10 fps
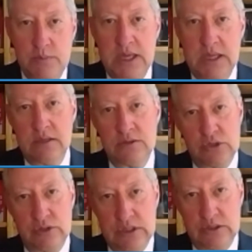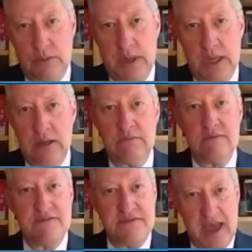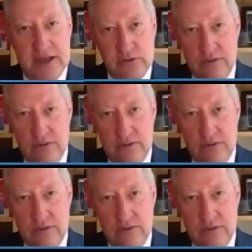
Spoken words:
beta, strategic beta, factor